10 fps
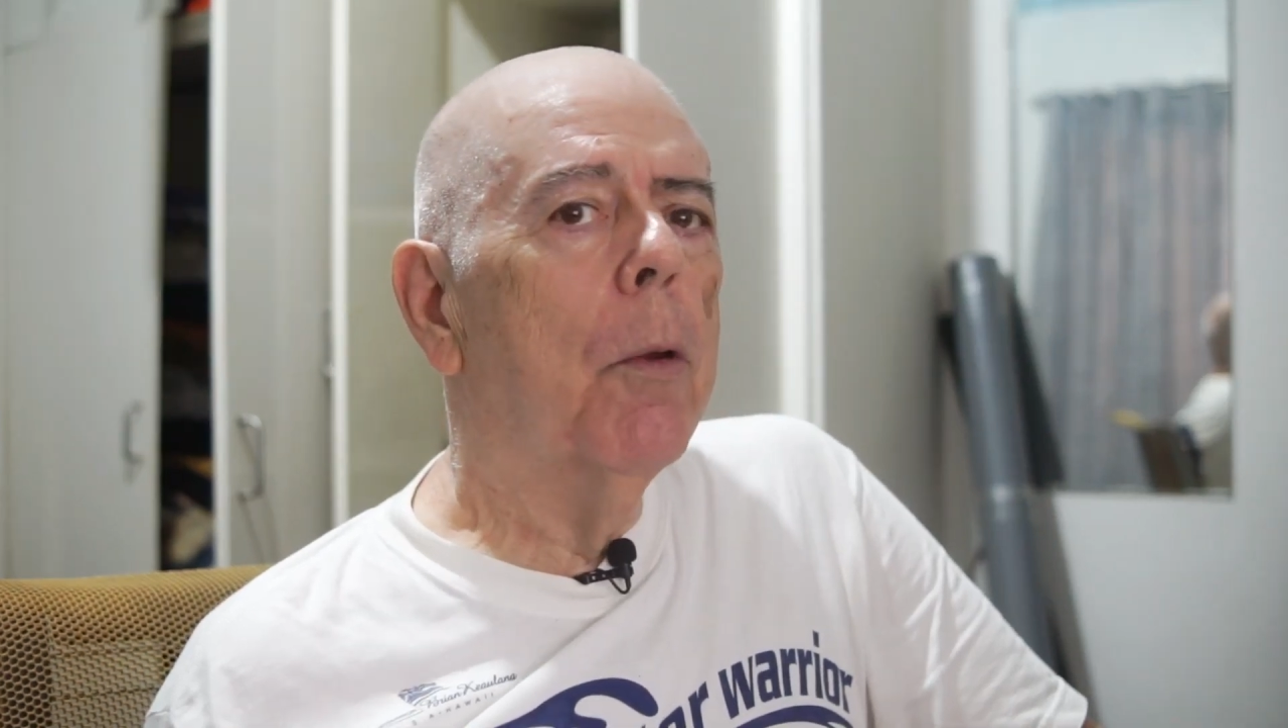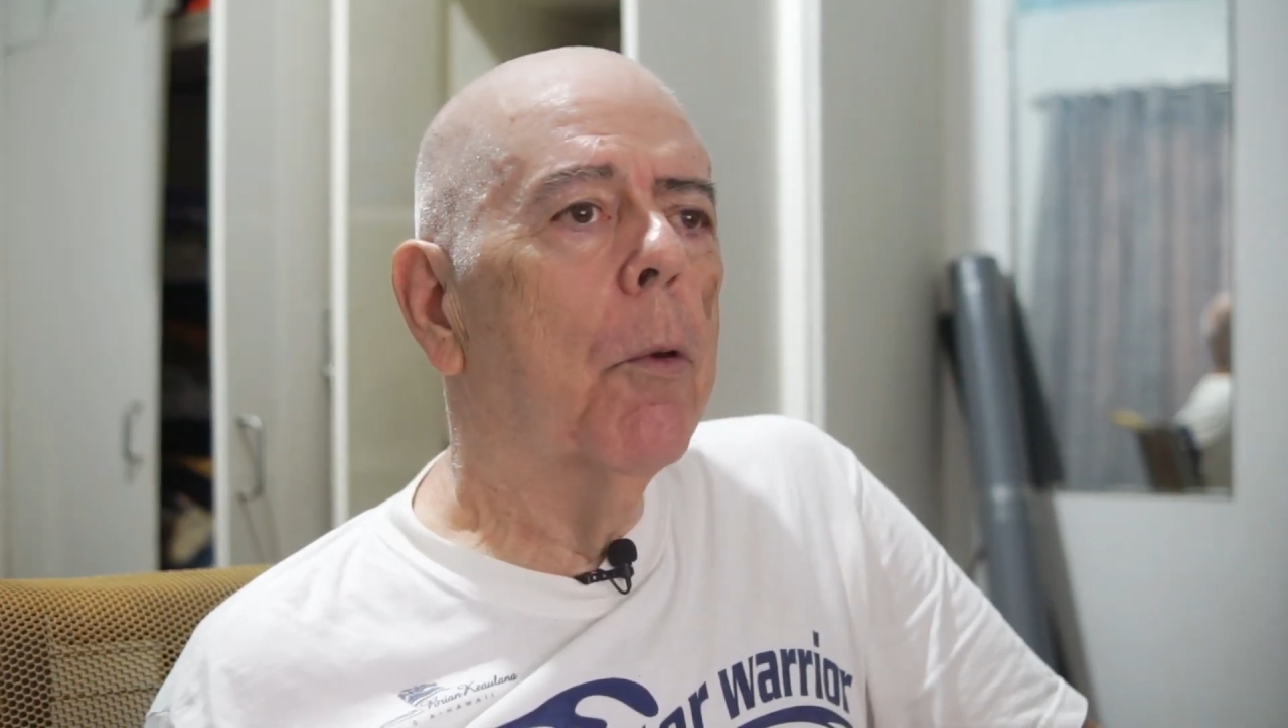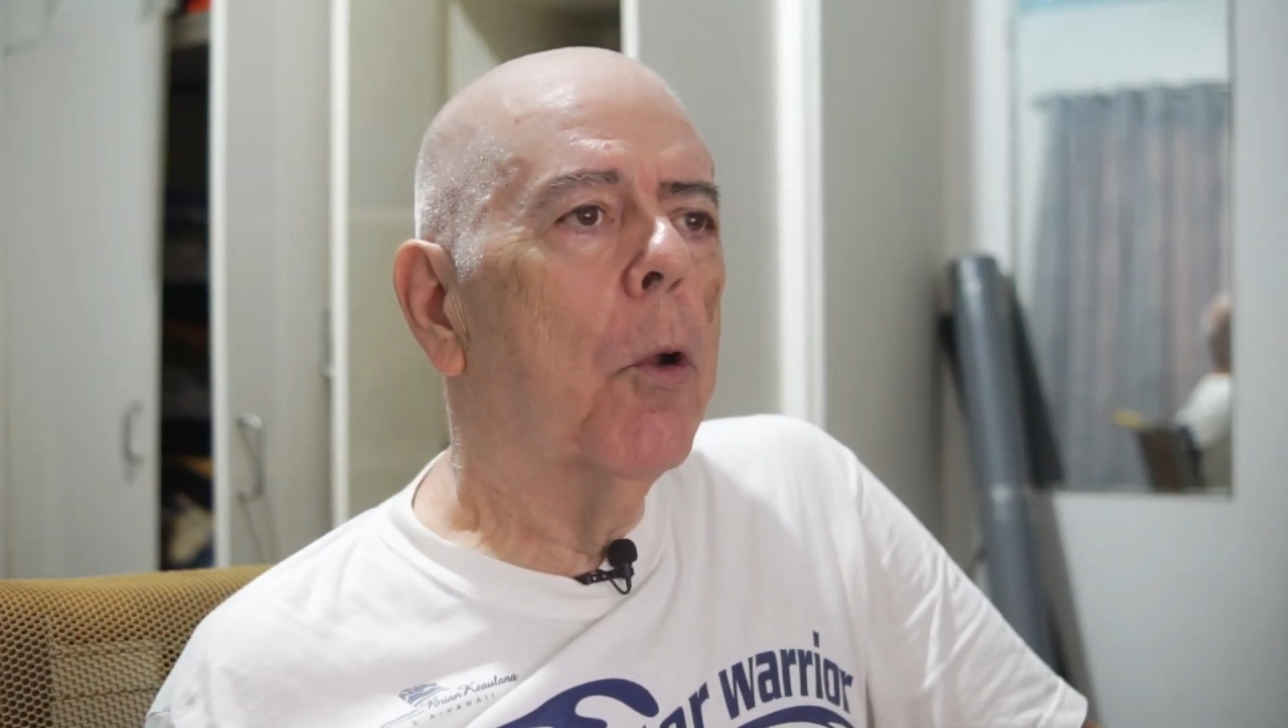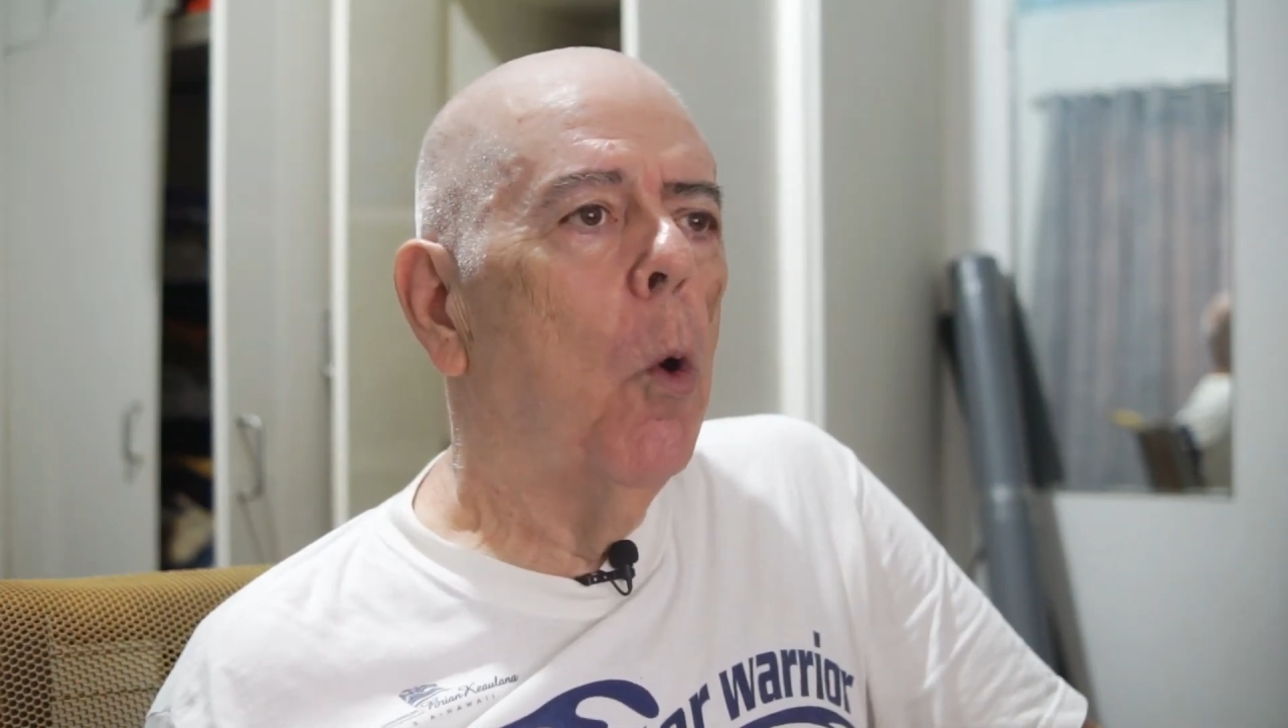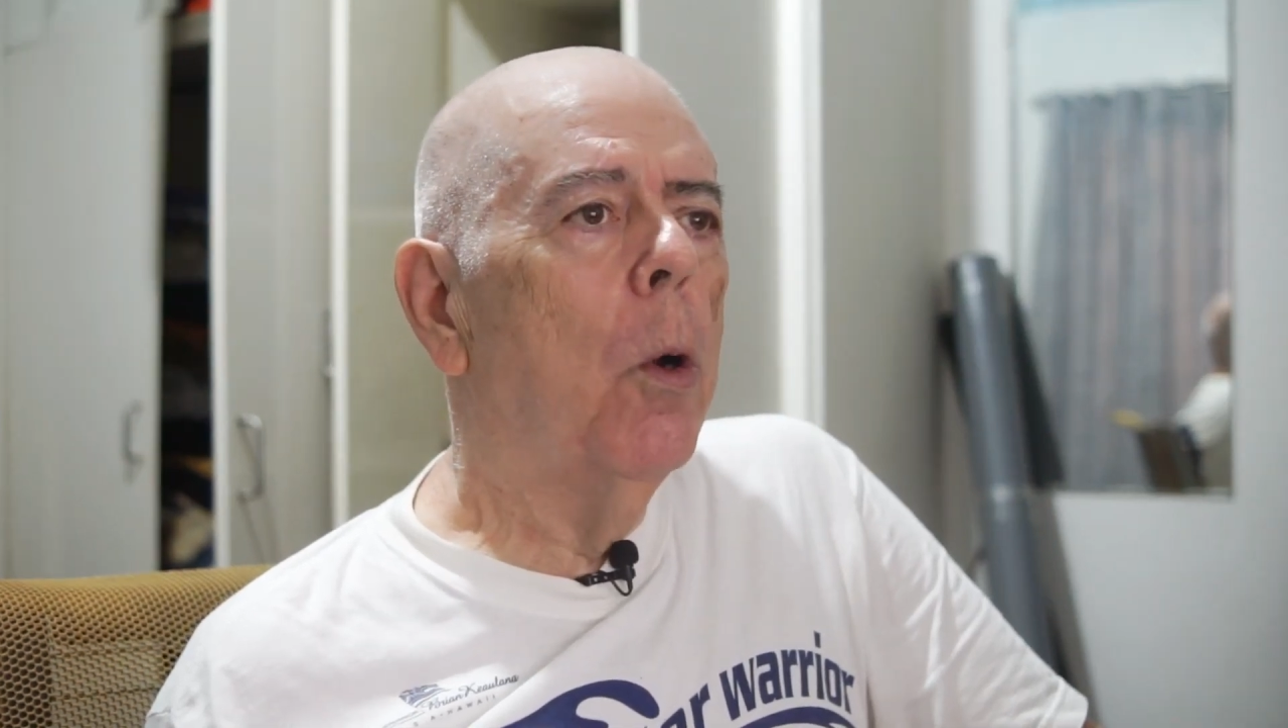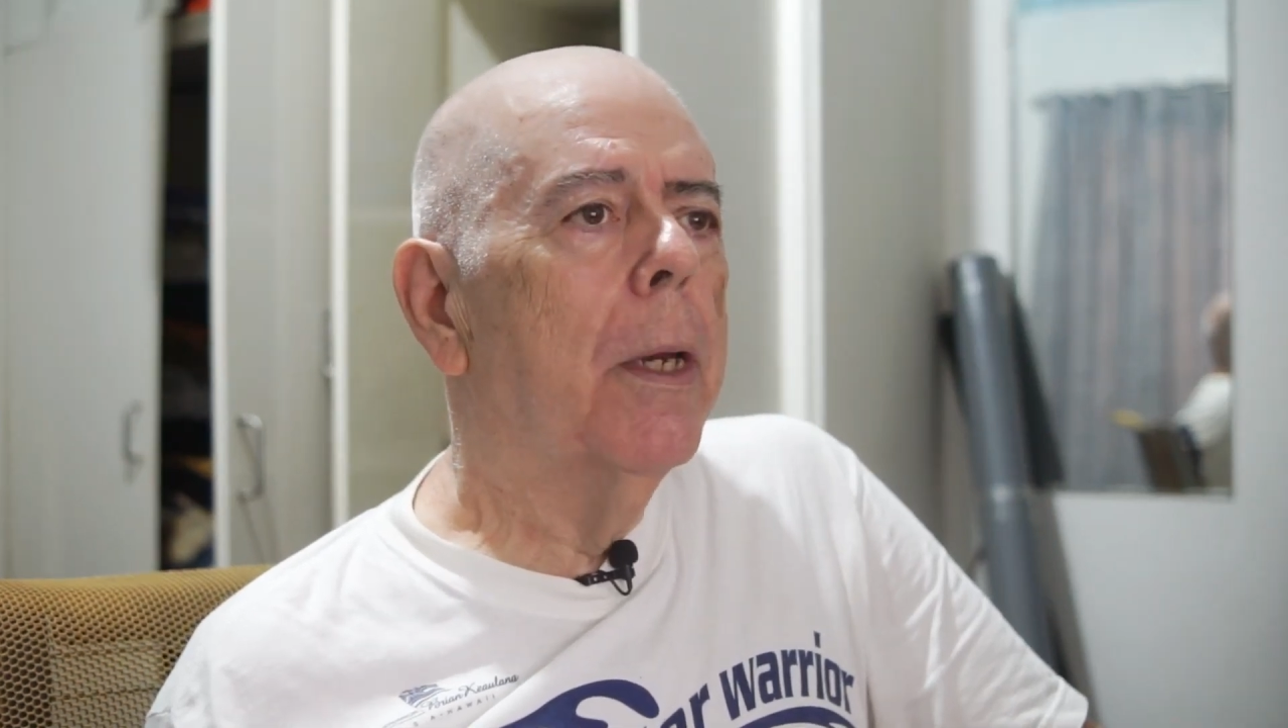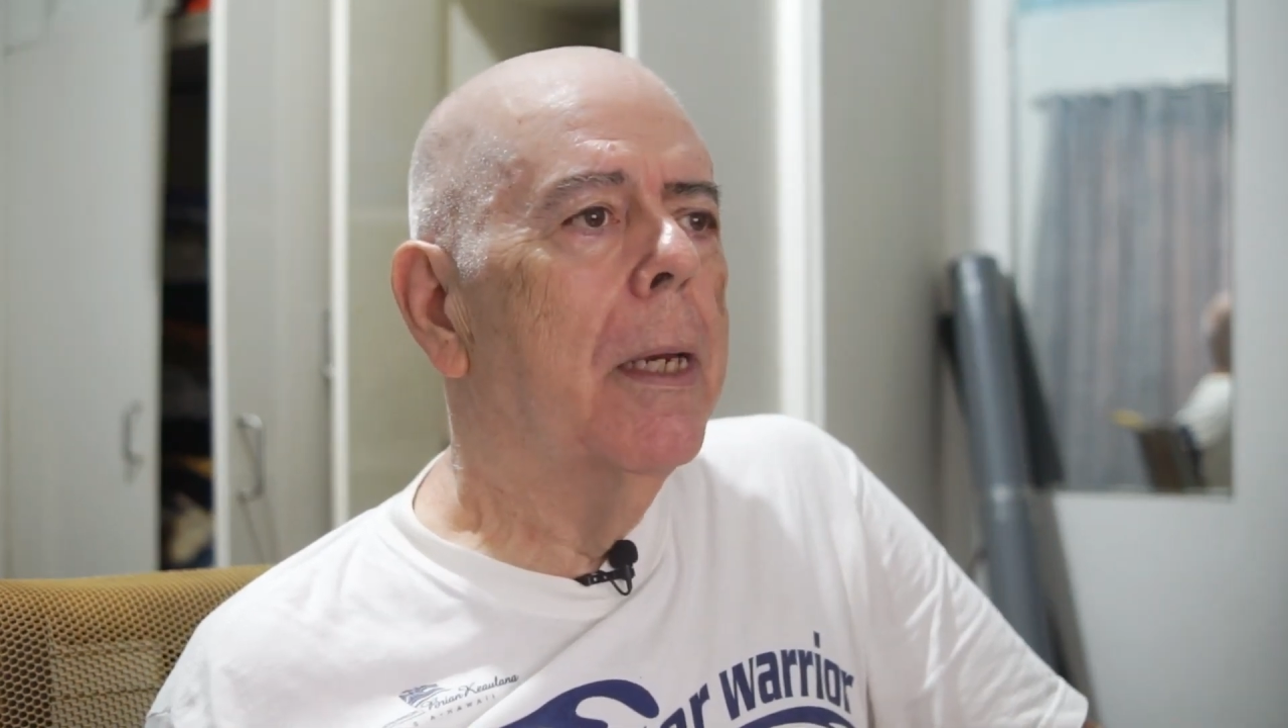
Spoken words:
record